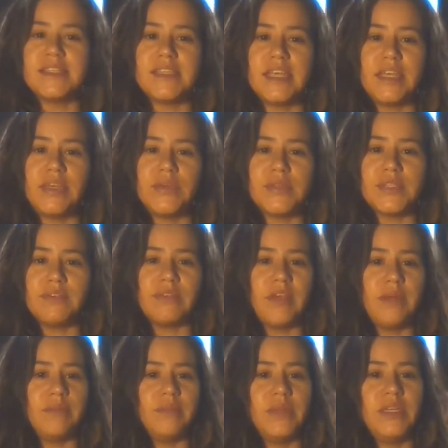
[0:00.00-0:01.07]
to take use of
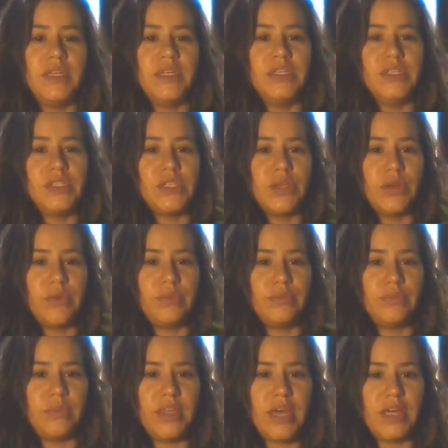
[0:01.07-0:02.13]
them. So
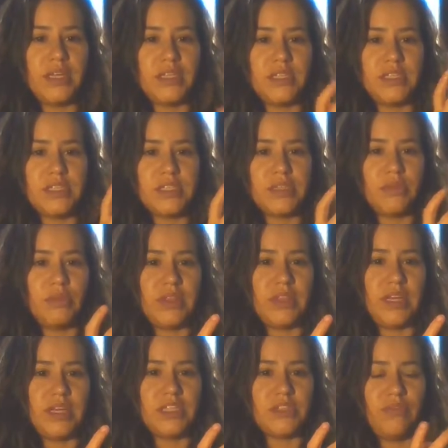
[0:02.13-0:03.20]
that's
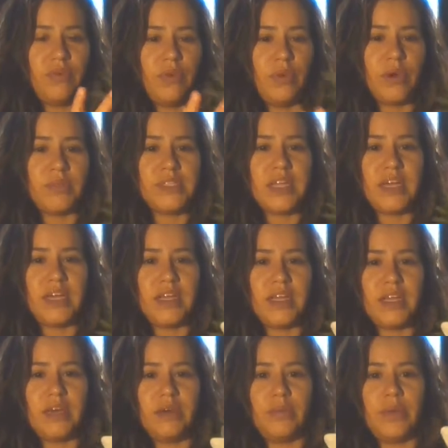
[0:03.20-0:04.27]
what that's for. It was kind of
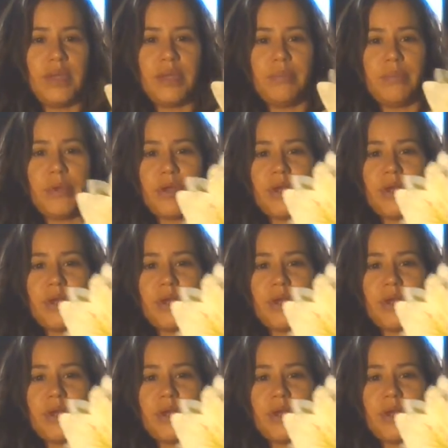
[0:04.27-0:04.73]
like a Hawaiian